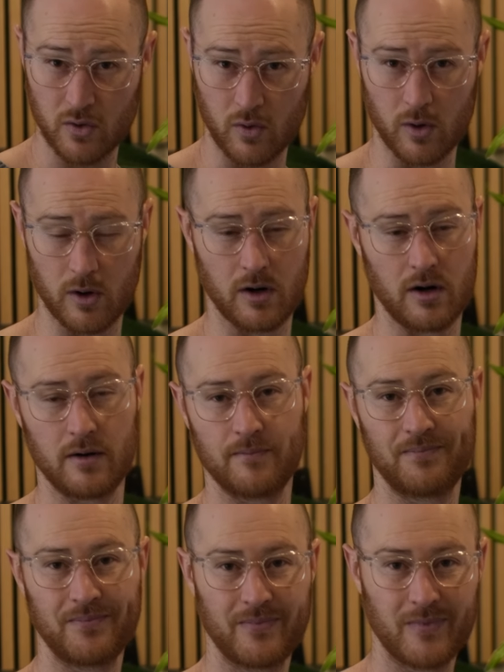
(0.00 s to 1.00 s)
or
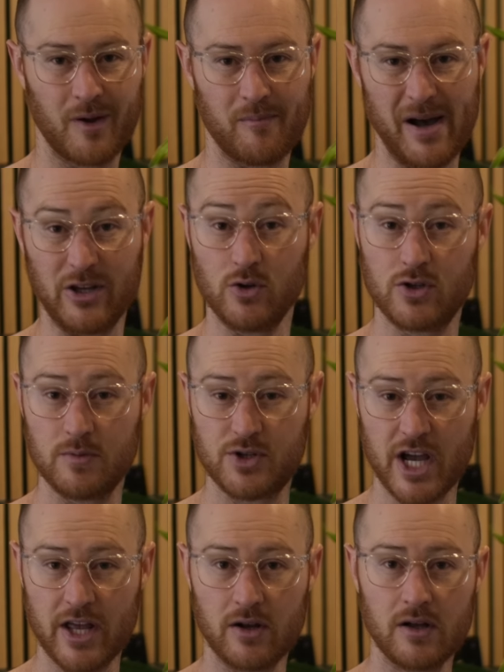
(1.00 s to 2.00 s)
my YouTube
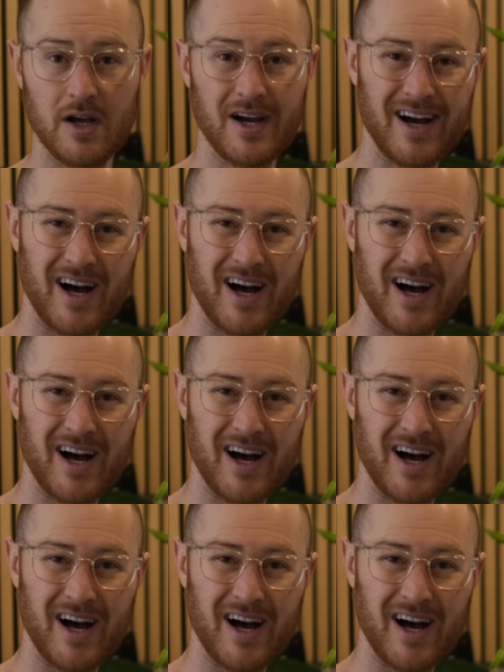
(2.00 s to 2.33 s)
channel?